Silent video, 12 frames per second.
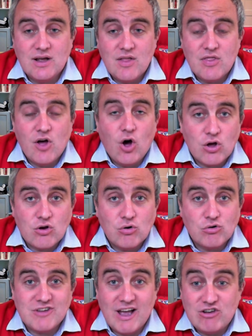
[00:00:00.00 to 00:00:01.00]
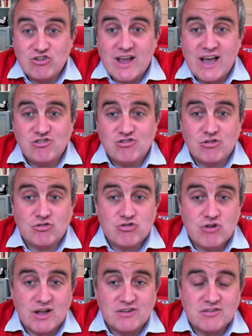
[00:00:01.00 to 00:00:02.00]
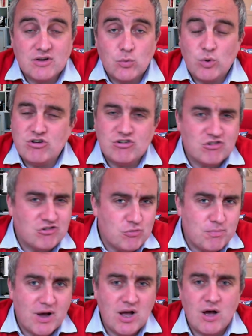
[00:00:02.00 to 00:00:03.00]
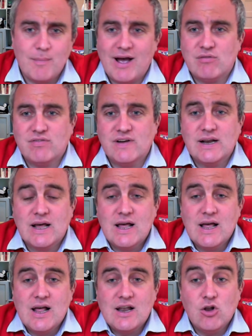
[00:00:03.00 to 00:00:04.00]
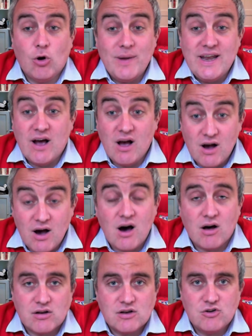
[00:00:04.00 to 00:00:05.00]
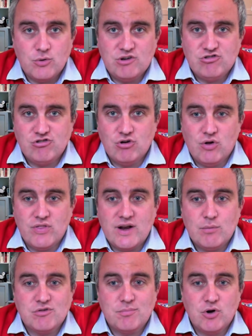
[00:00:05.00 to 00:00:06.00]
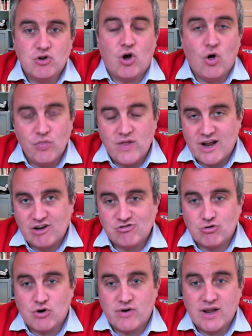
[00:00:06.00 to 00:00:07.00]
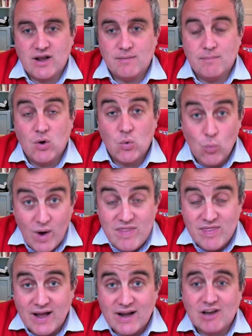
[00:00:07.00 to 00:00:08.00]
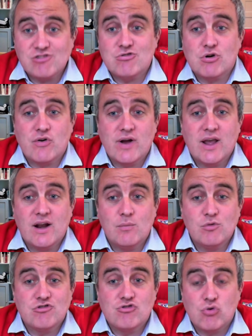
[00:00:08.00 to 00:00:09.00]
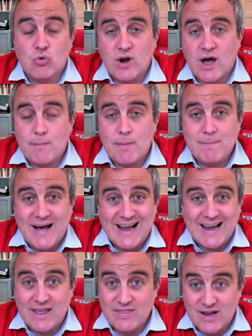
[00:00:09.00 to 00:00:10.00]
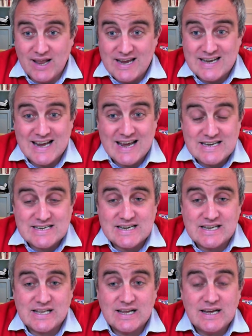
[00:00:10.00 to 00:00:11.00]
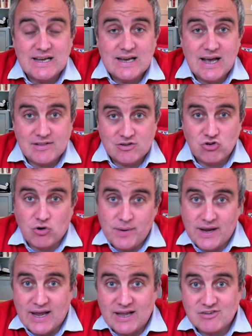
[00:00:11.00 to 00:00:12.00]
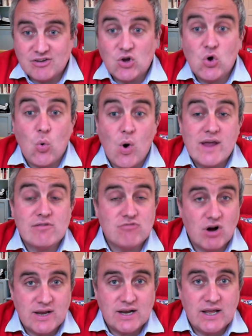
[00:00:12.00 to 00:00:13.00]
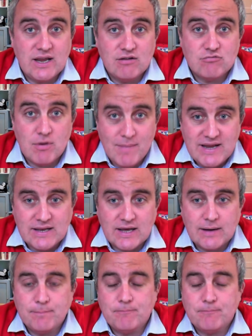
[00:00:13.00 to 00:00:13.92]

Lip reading: The Holocaust Educational Trust, which is a superb outfit, lobbied hard to ensure that it was put on the national curriculum when that national curriculum was drawn up back in the late 80s, and the topic has, quite rightly, remained there.